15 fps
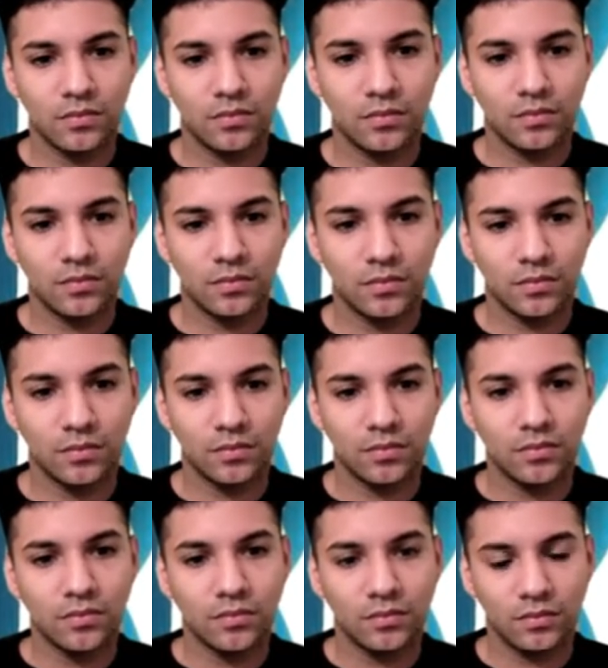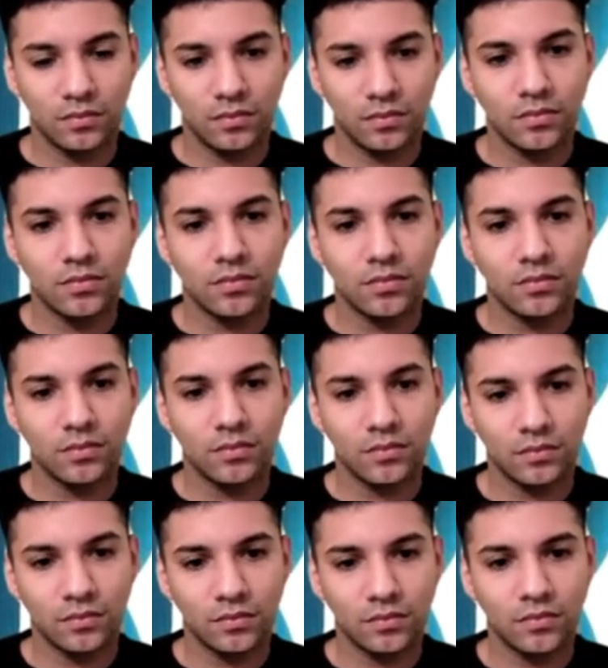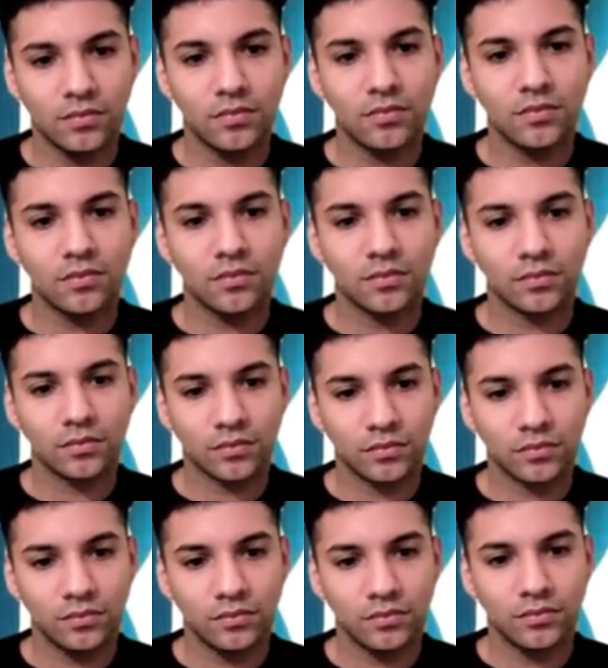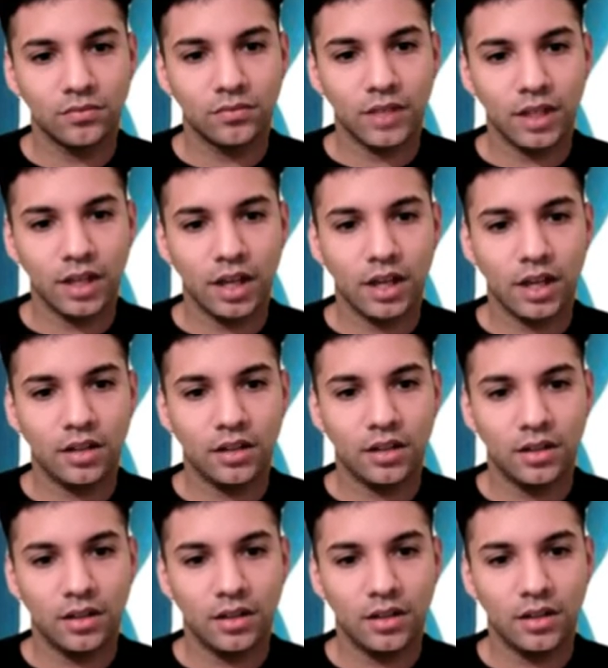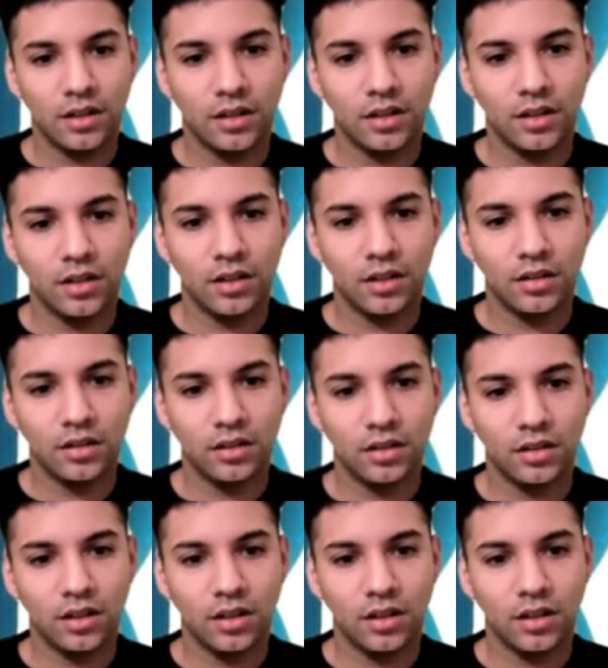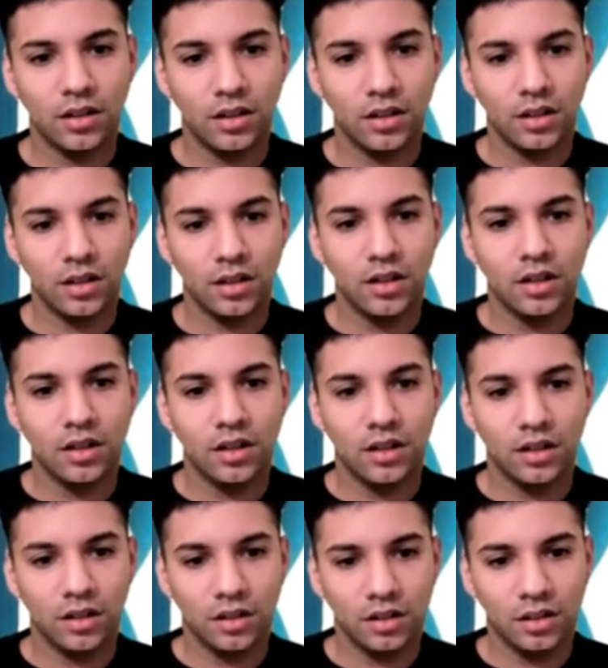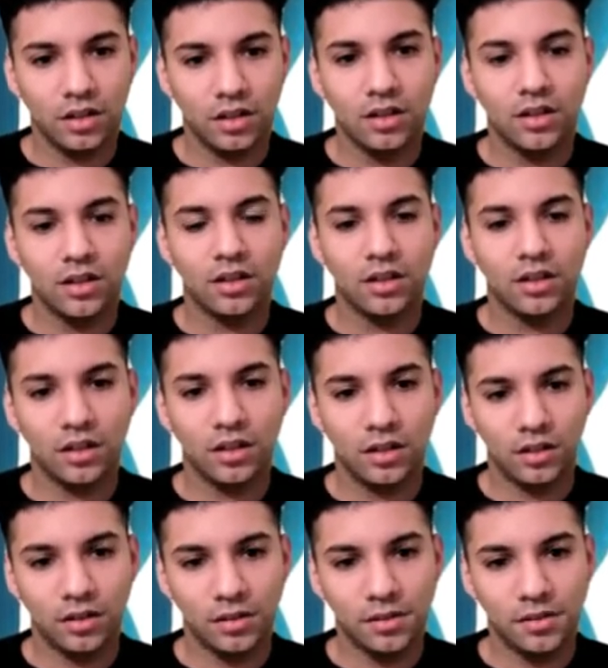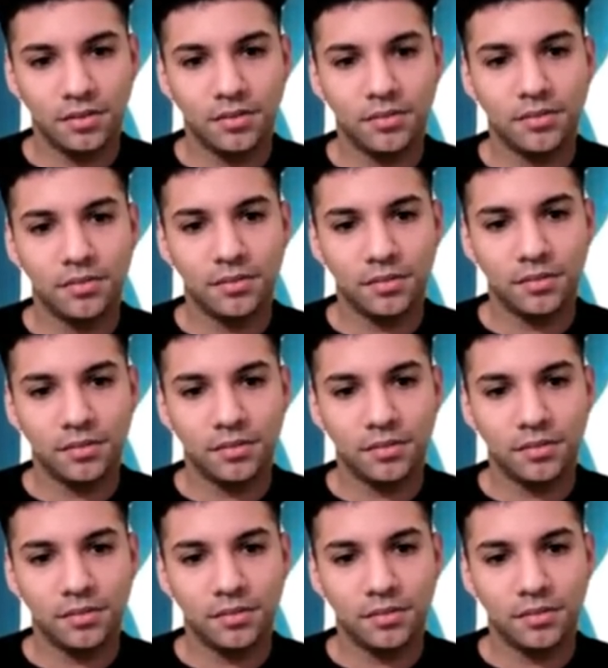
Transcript: This person isn't speaking.